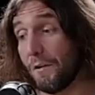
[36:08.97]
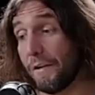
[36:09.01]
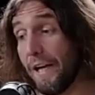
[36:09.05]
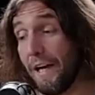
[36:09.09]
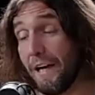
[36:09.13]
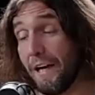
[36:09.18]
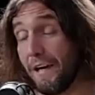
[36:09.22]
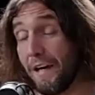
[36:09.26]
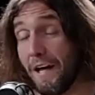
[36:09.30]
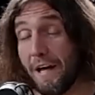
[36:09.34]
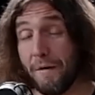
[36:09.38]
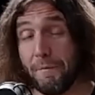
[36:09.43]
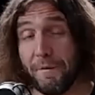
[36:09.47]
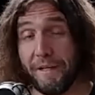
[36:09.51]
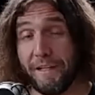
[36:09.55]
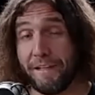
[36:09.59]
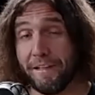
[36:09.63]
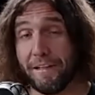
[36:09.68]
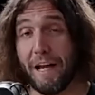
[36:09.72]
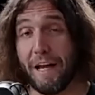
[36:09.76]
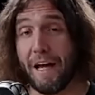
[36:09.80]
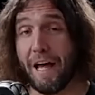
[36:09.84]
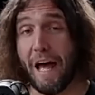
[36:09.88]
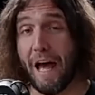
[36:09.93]
yeah, I
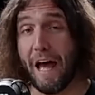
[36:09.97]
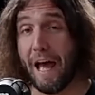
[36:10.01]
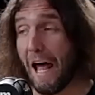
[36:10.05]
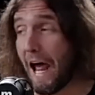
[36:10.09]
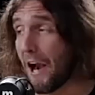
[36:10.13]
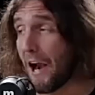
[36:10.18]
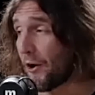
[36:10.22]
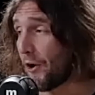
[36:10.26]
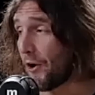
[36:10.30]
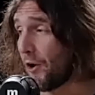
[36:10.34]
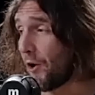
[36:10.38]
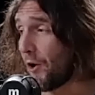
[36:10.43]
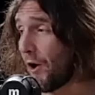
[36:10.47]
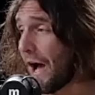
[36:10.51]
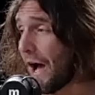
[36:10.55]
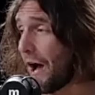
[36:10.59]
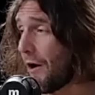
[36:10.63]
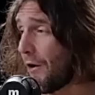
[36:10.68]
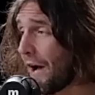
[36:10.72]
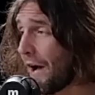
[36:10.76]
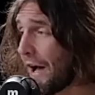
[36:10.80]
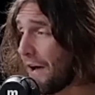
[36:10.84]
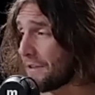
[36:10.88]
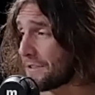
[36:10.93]
mean, I don't know
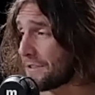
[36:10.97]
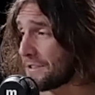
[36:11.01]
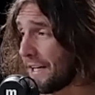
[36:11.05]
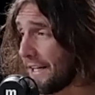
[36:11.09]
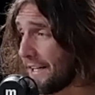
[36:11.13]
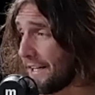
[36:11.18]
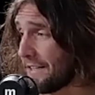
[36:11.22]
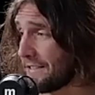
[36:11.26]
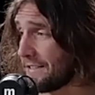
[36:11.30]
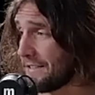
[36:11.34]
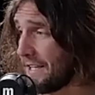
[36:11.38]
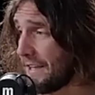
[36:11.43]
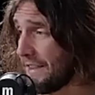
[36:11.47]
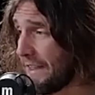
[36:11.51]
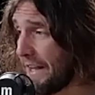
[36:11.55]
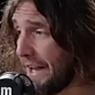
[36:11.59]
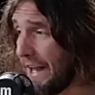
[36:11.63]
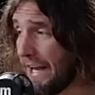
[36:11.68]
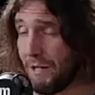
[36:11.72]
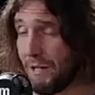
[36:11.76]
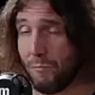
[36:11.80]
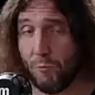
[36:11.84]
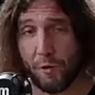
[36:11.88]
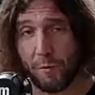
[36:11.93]
how else I could say that
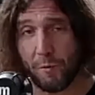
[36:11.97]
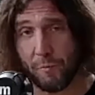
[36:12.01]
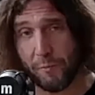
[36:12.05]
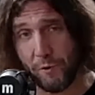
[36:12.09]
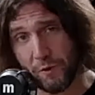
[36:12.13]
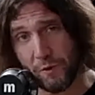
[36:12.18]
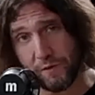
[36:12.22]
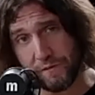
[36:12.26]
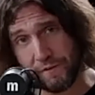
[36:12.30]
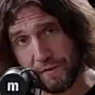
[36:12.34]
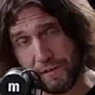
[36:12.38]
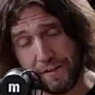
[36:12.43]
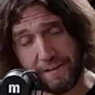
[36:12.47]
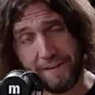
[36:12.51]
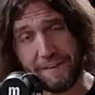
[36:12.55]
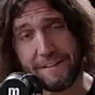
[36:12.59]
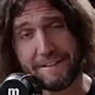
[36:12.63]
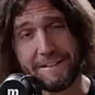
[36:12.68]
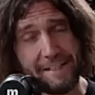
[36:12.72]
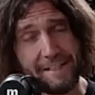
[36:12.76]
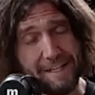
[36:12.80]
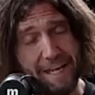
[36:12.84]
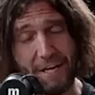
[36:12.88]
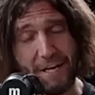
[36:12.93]
any more beautifully
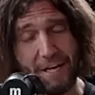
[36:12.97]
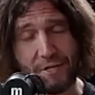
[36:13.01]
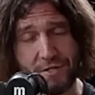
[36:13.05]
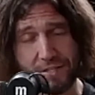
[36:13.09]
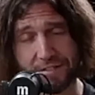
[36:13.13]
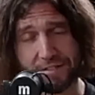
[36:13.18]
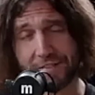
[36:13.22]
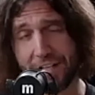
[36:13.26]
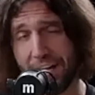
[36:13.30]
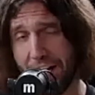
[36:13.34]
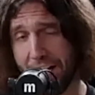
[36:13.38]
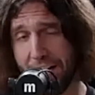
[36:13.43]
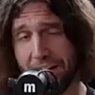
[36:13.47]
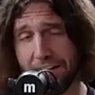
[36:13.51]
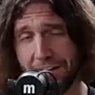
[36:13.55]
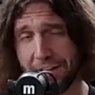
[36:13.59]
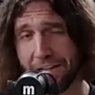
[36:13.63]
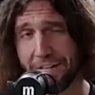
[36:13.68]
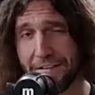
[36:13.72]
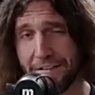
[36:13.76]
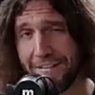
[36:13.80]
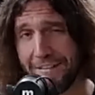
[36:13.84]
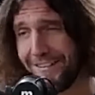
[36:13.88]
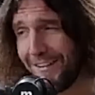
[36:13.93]
than TK just said it.
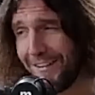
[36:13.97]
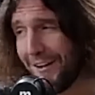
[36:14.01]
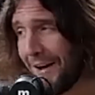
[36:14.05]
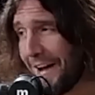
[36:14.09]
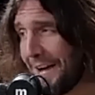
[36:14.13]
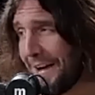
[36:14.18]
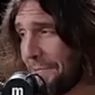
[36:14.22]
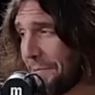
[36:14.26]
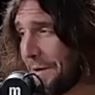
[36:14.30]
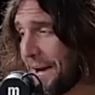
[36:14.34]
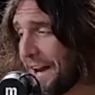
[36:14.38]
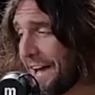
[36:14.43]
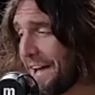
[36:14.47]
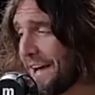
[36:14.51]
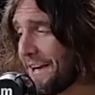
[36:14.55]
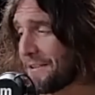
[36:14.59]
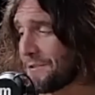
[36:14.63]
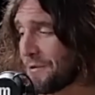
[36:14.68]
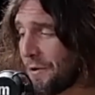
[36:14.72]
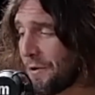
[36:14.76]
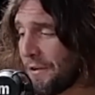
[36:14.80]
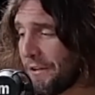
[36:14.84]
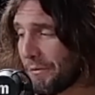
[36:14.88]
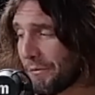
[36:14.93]
No, but I
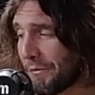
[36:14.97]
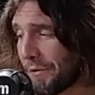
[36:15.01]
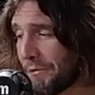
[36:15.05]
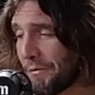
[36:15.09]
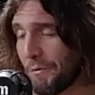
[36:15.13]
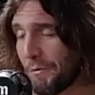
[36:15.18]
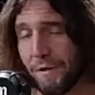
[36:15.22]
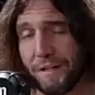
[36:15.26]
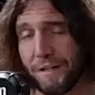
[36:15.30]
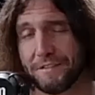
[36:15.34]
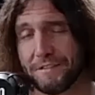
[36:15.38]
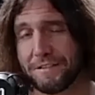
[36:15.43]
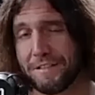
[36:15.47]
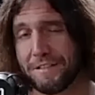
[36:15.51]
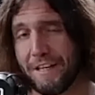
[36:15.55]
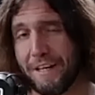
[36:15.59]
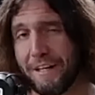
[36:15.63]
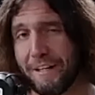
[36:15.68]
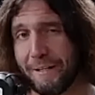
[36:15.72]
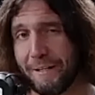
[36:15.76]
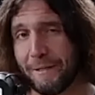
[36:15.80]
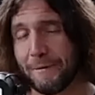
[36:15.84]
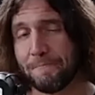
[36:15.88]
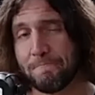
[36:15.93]
totally agree with what he's
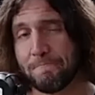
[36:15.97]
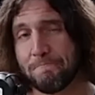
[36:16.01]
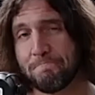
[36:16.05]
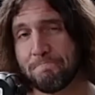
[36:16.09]
saying here.